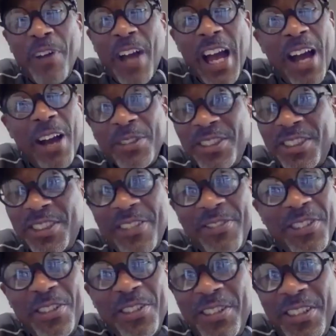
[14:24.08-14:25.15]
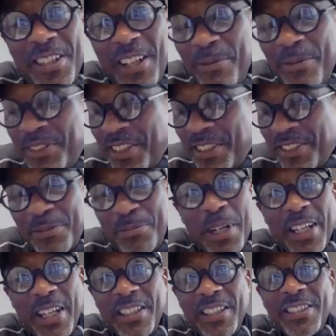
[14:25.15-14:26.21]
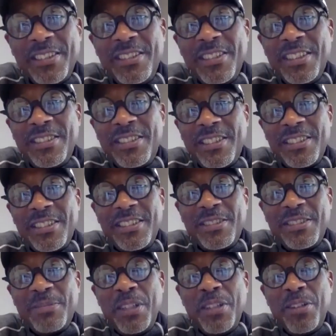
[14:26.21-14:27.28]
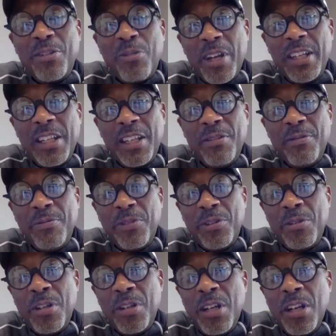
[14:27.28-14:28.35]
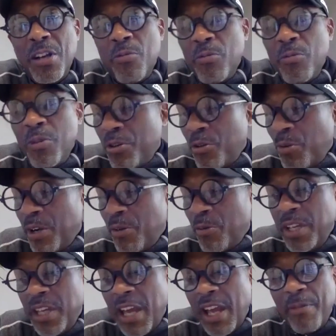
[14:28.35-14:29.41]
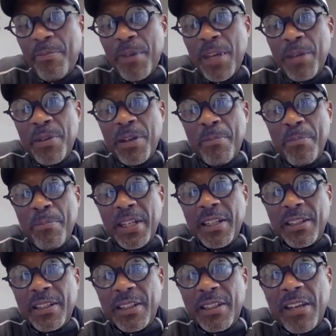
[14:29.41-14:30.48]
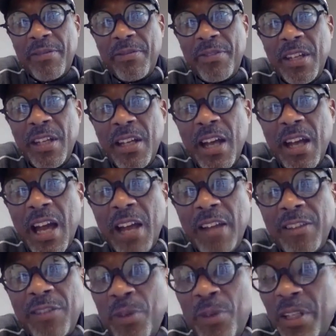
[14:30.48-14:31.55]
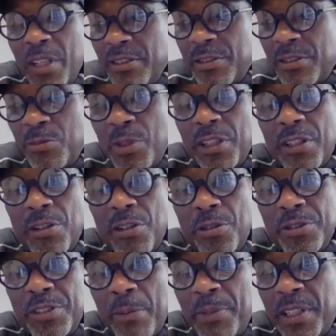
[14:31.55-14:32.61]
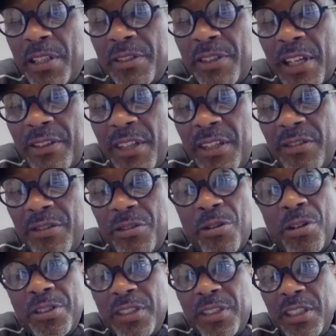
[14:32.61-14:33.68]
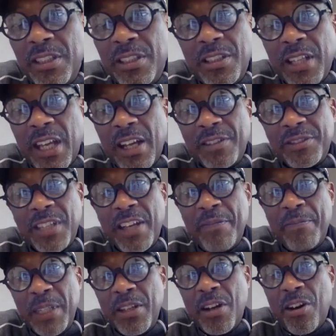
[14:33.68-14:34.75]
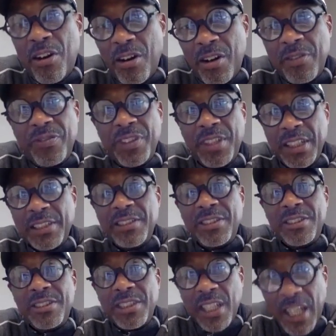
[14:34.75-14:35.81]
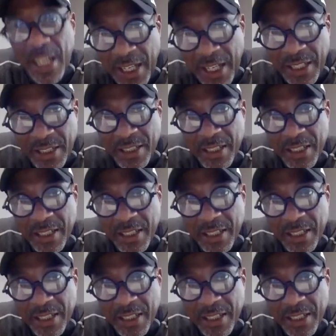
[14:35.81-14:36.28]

hours, Chef. I'm seriously, man. Listen, this has been a great interview. Real quick, we have maybe a minute left. I just want to close out, because I think the quarantine cookouts have been off the chain.